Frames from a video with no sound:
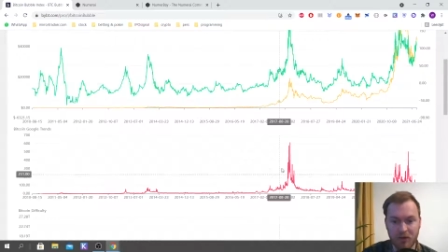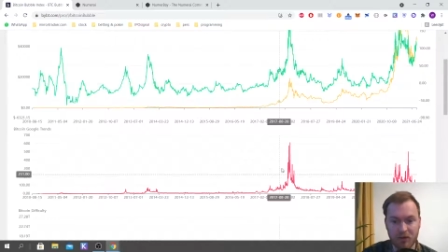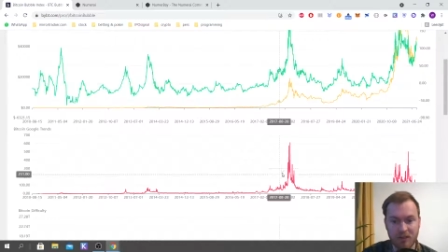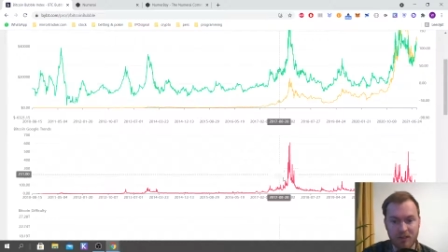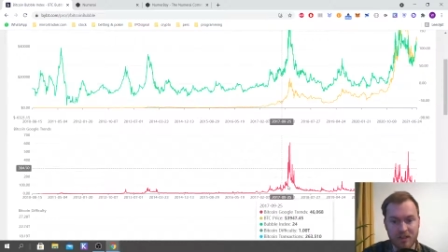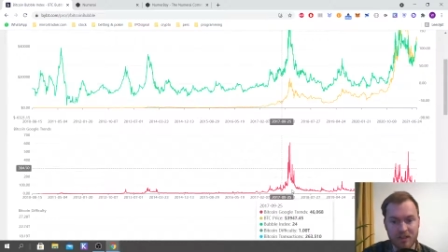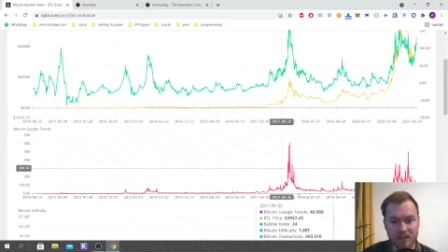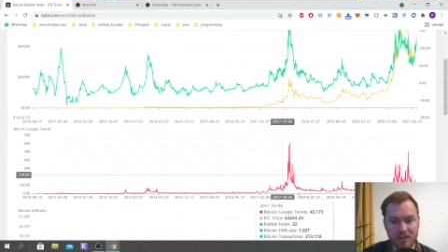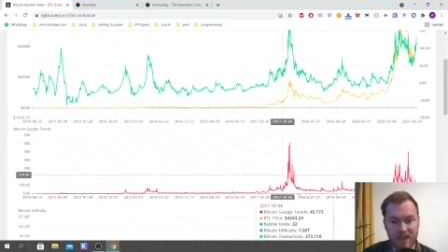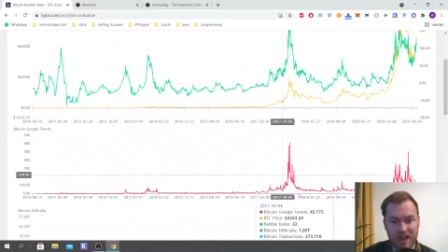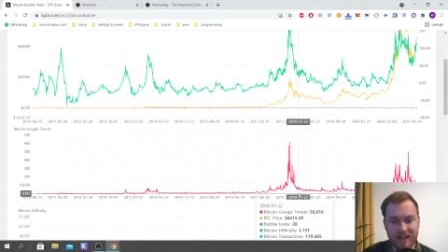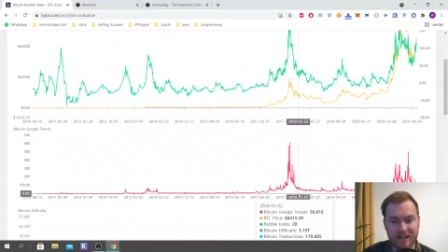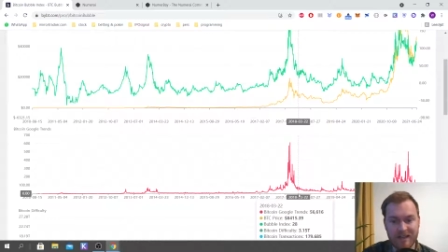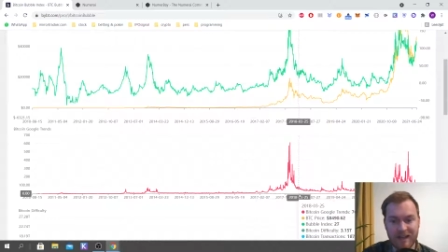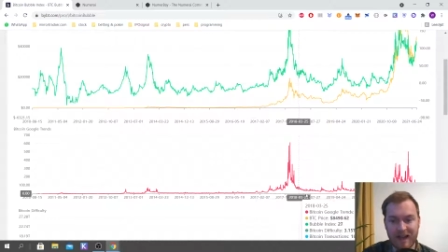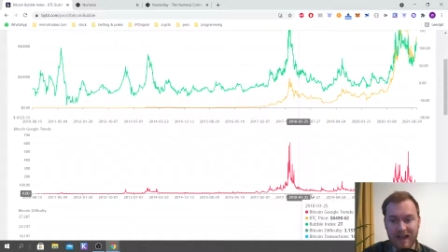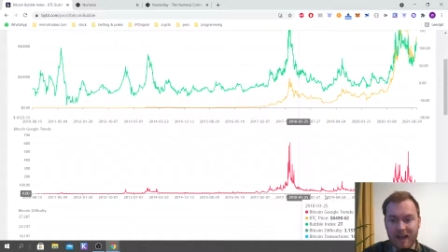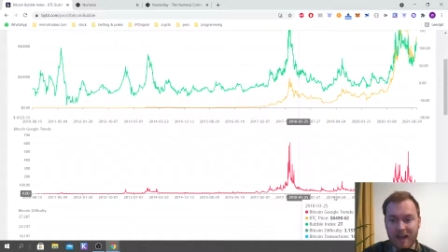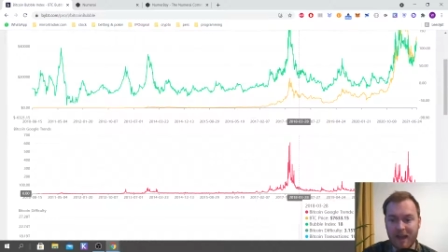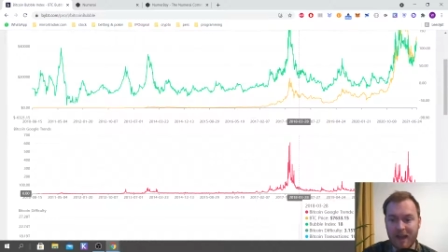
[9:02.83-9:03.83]
this
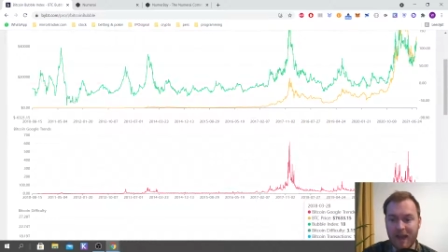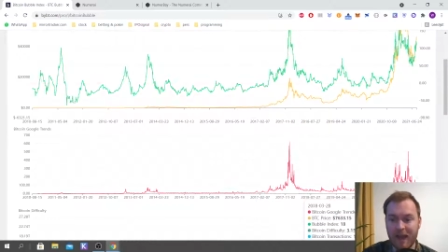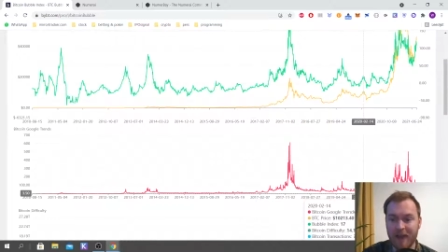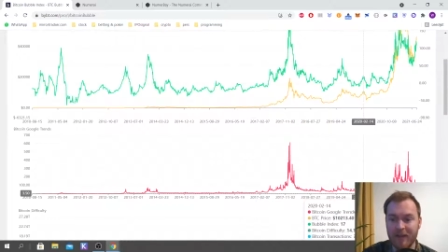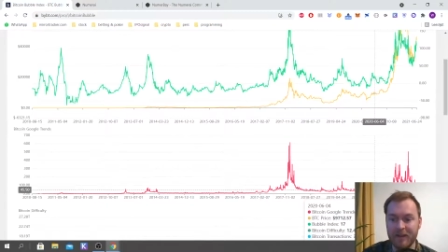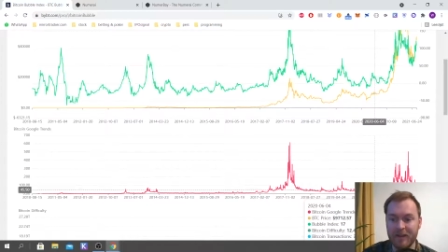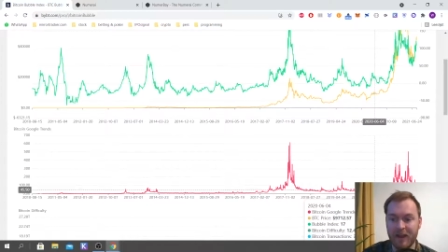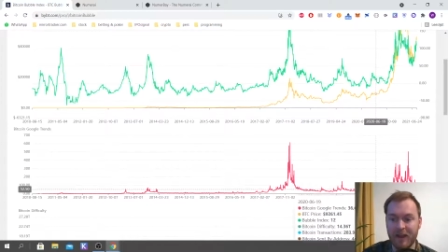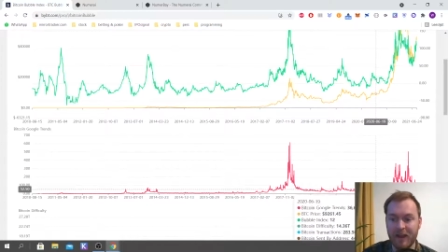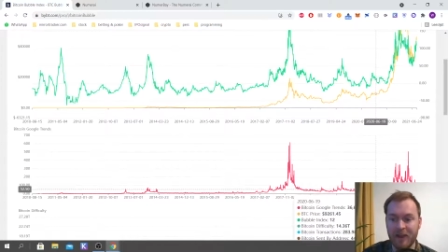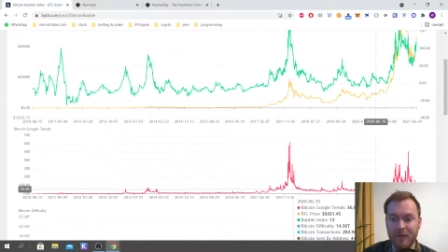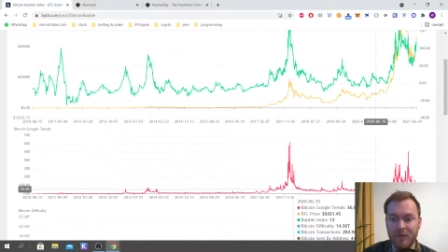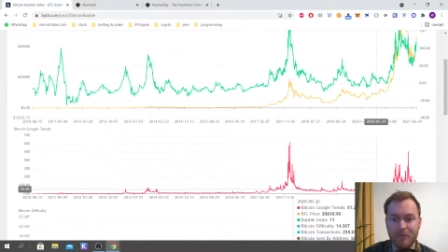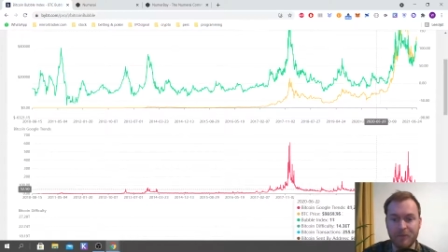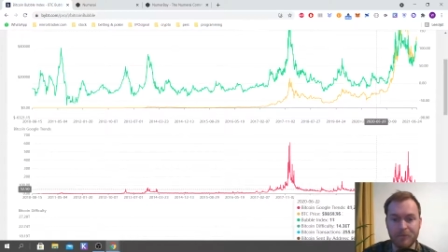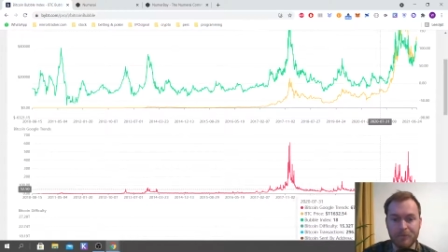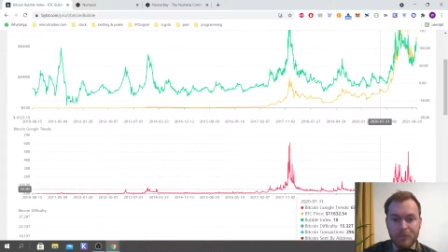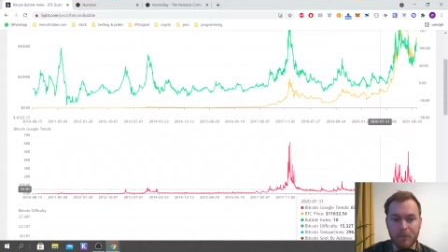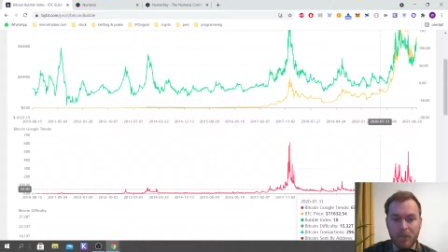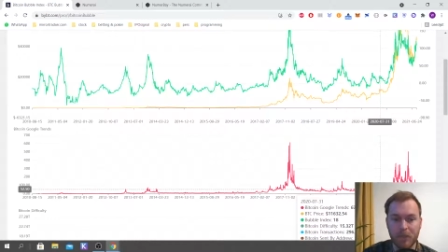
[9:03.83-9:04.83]
data and
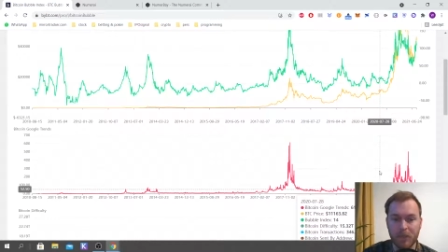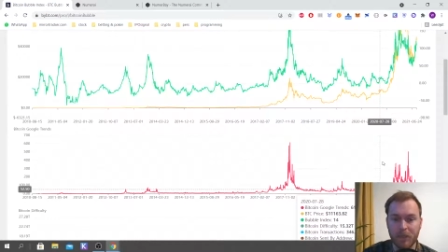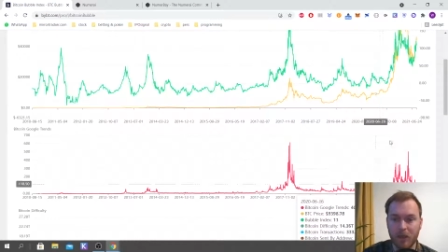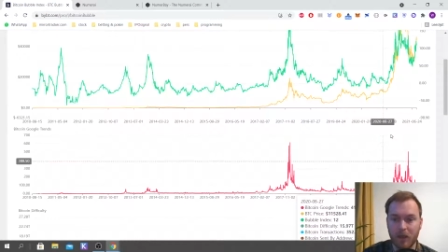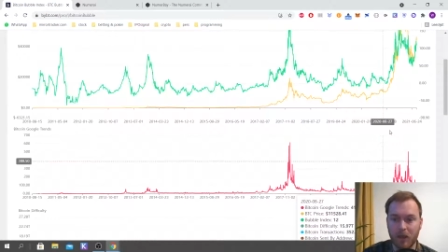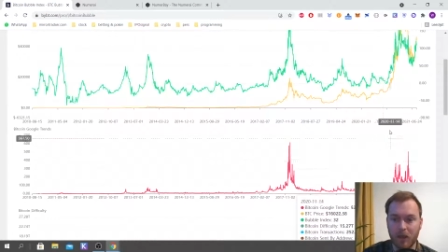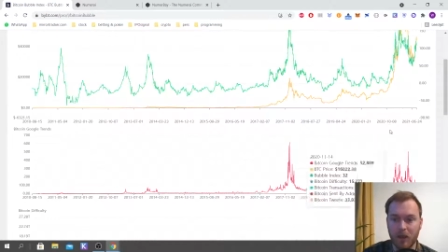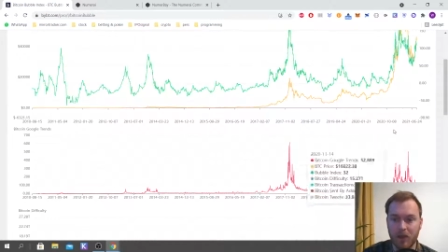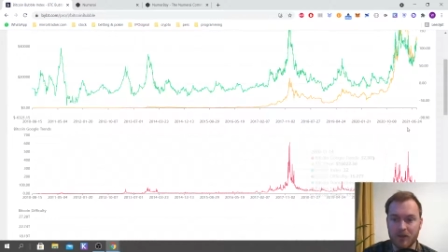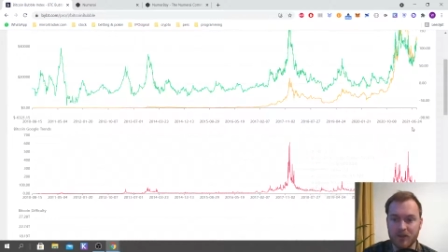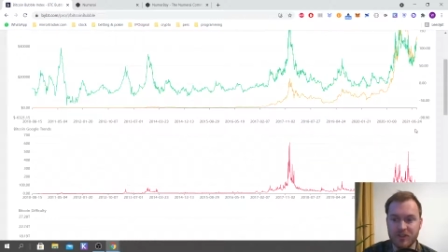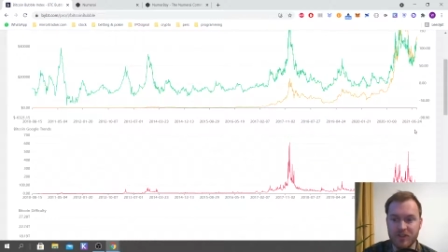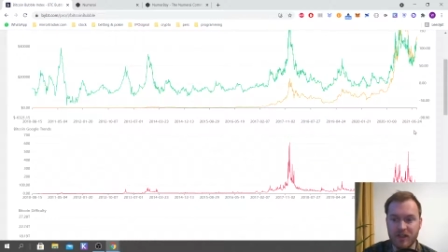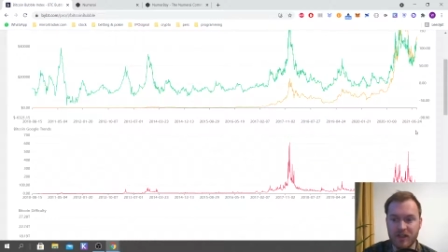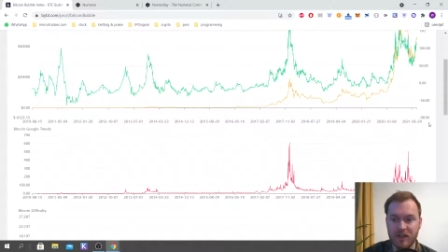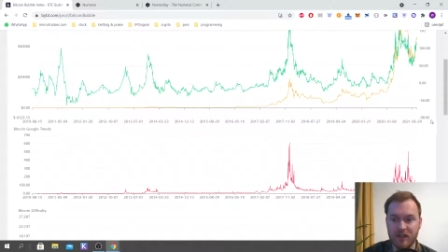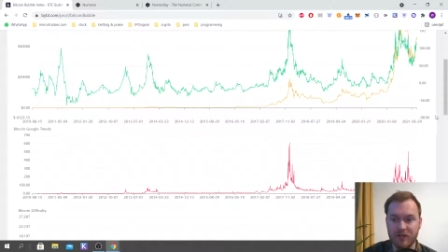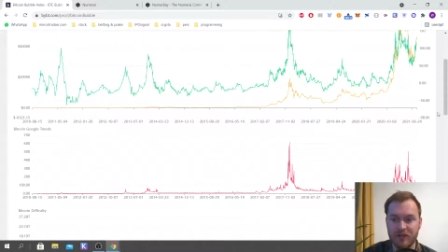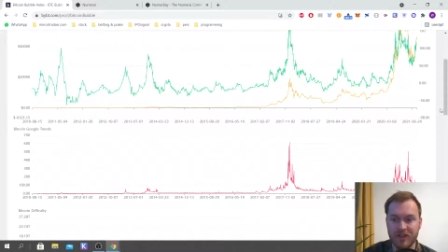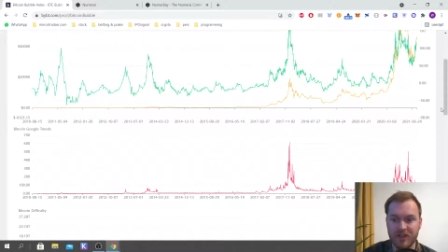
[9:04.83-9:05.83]
then
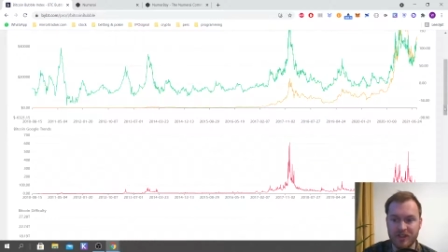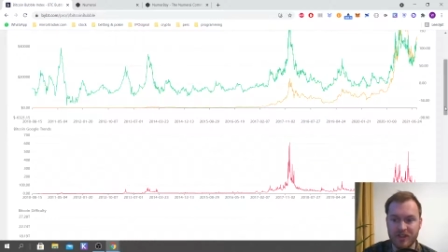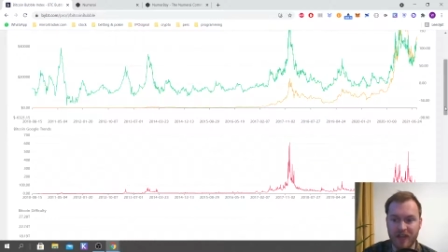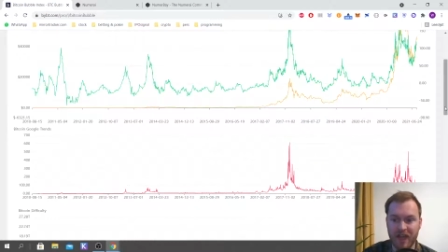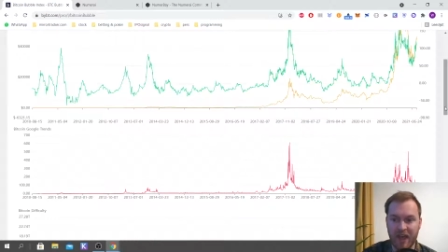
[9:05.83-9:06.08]
see if there's